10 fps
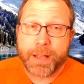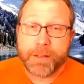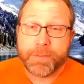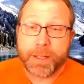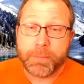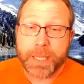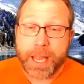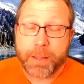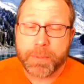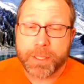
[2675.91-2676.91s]
I'd be
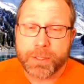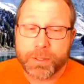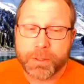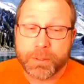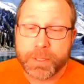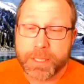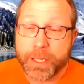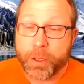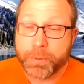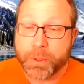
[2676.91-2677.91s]
happy to
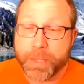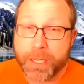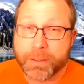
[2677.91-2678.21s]
help you out